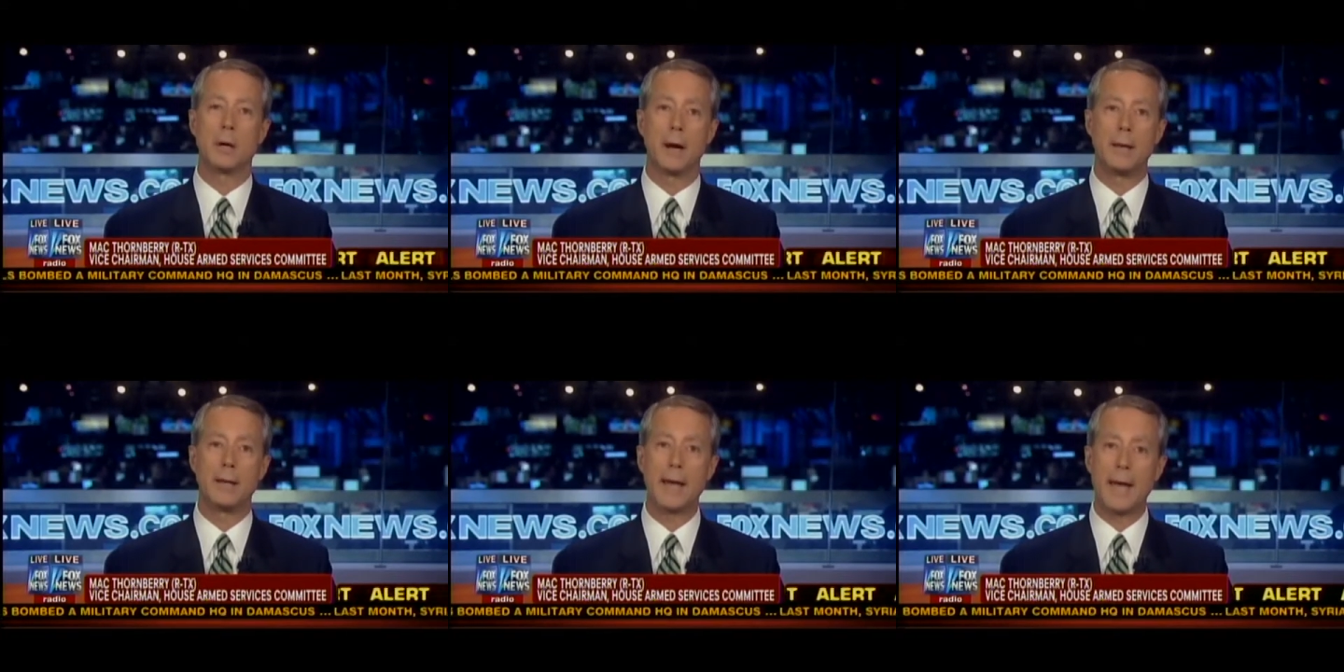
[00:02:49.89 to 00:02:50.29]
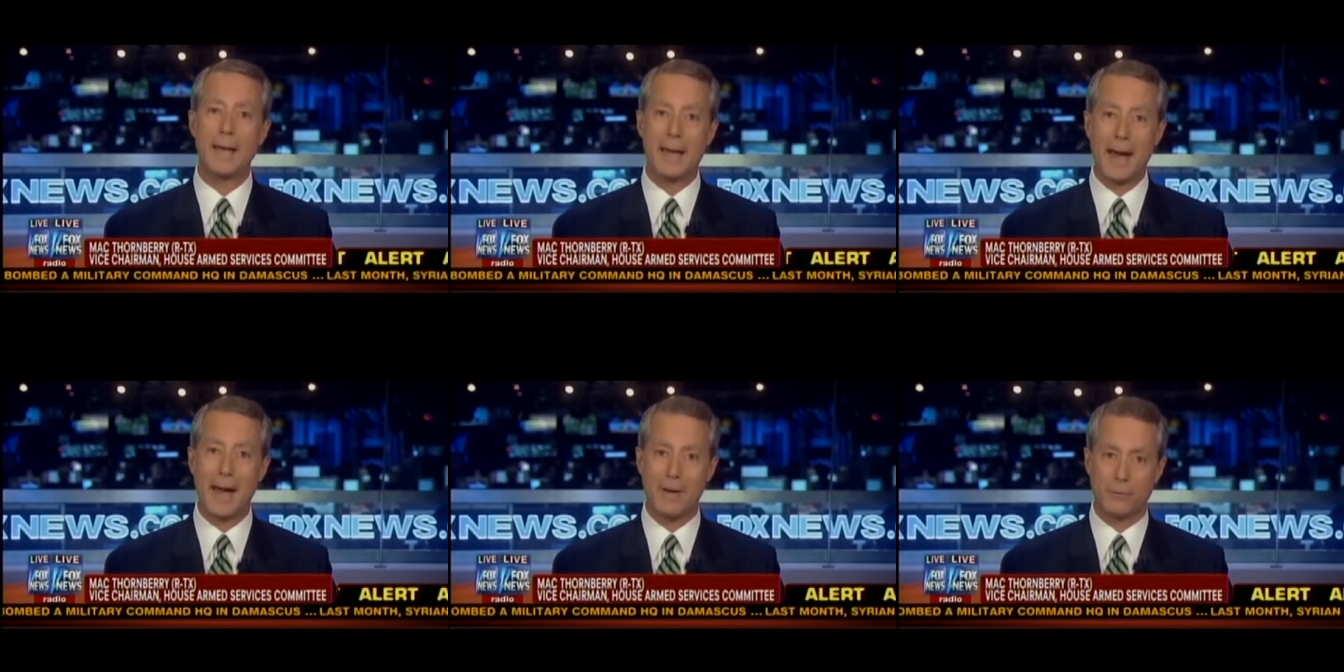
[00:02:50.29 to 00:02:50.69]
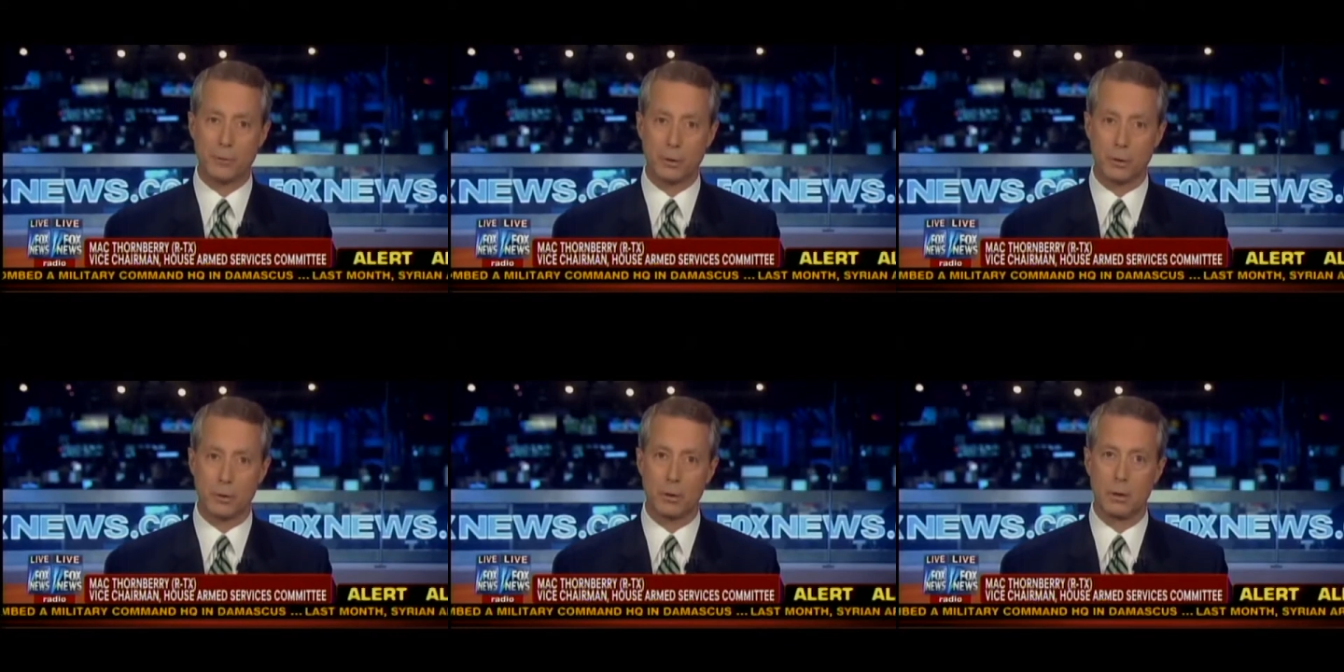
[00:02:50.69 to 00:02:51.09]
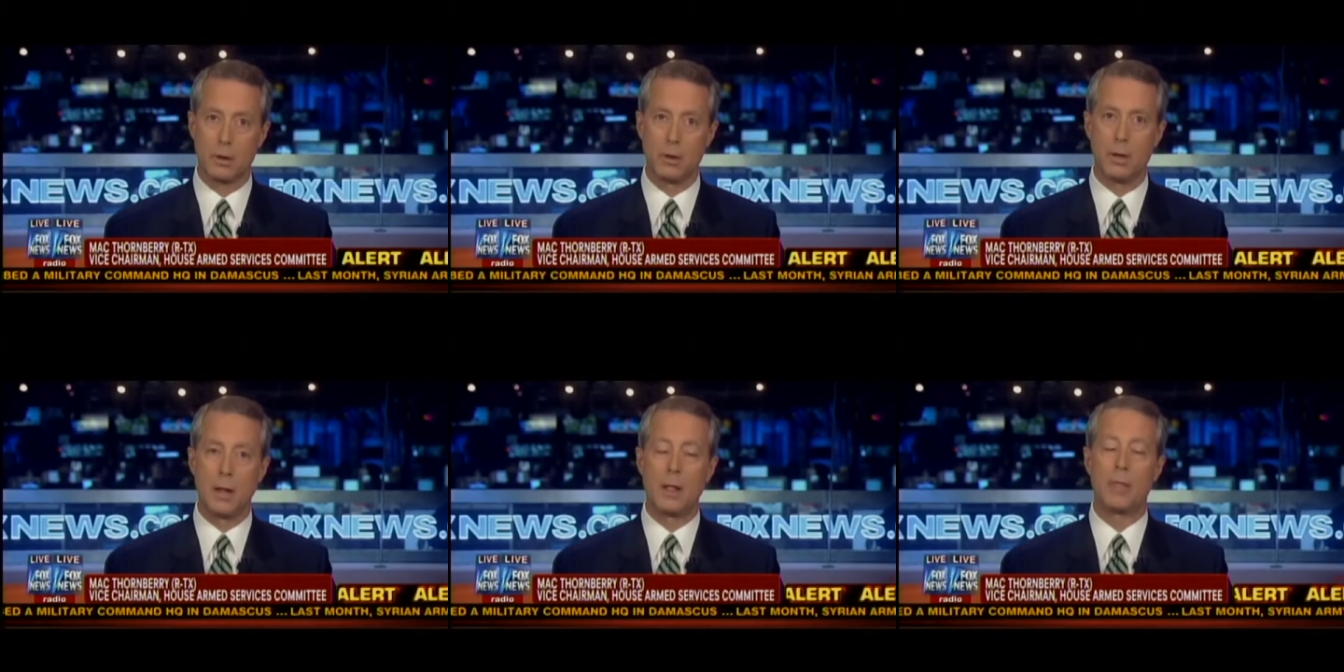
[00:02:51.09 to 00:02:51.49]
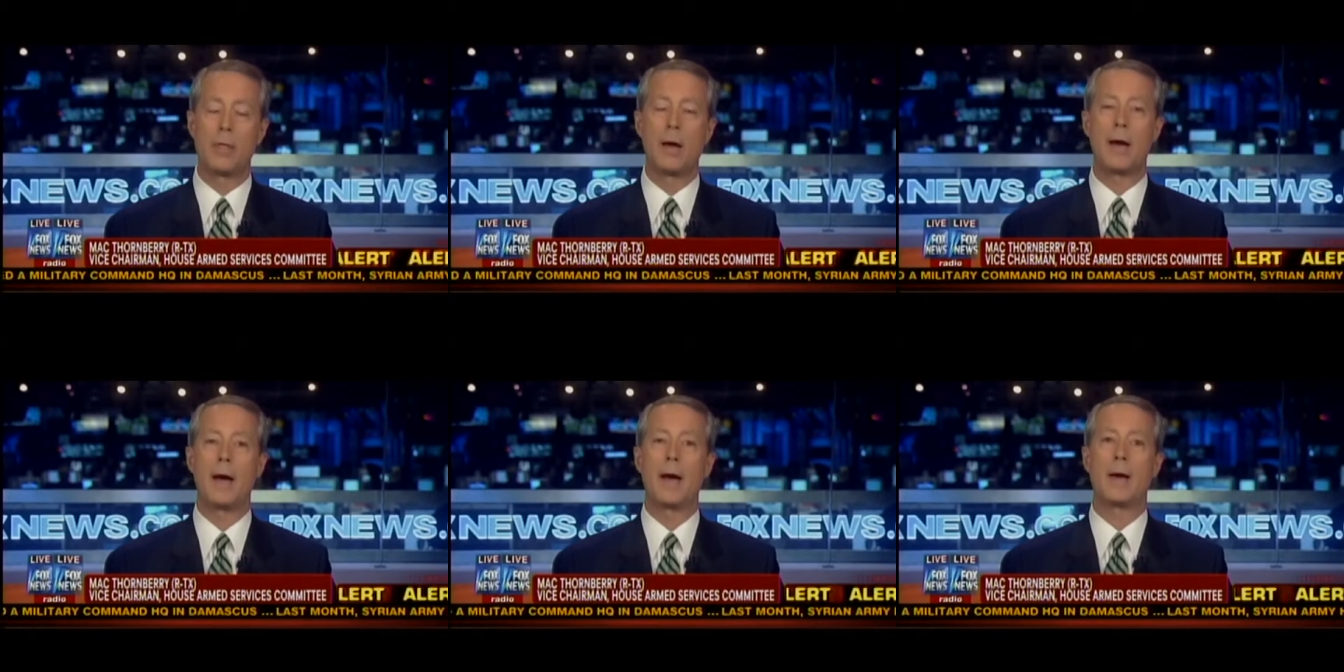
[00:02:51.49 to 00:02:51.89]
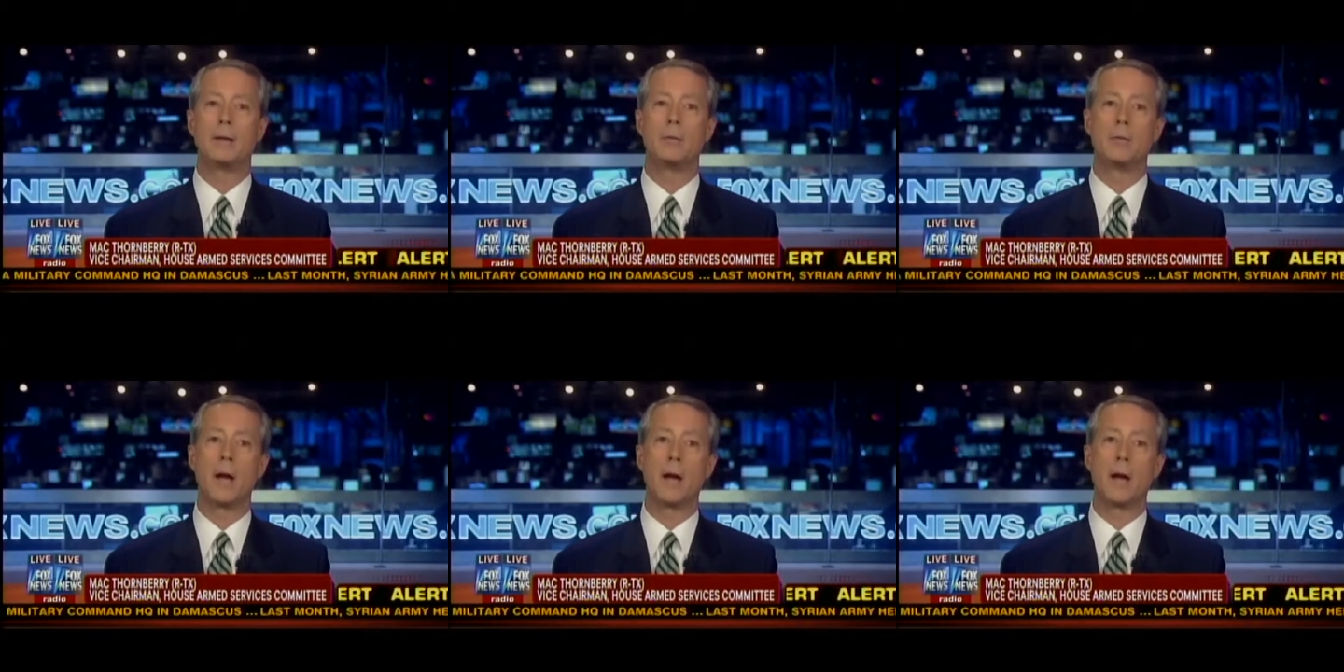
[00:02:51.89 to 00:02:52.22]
a day after that